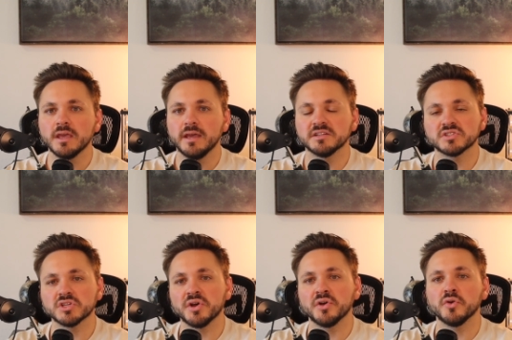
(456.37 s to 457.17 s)
And
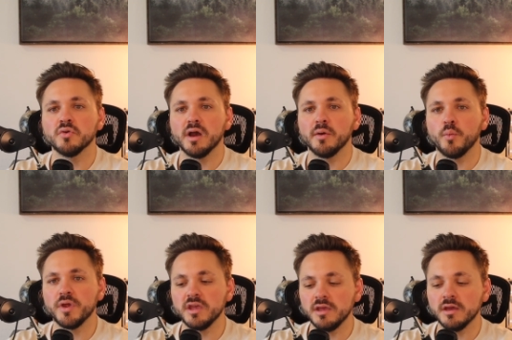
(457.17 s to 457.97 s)
so
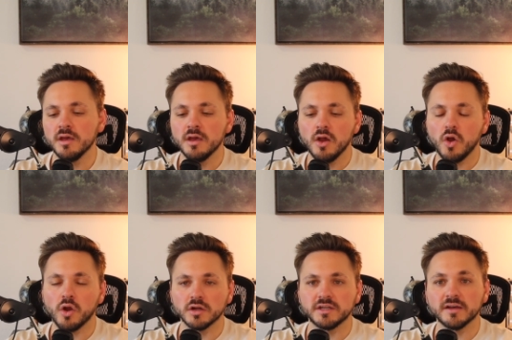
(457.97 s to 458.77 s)
we
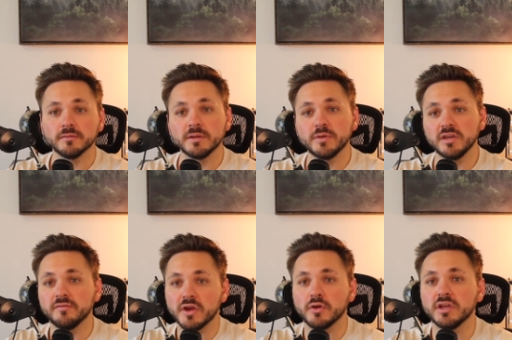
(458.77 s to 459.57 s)
are definitely being very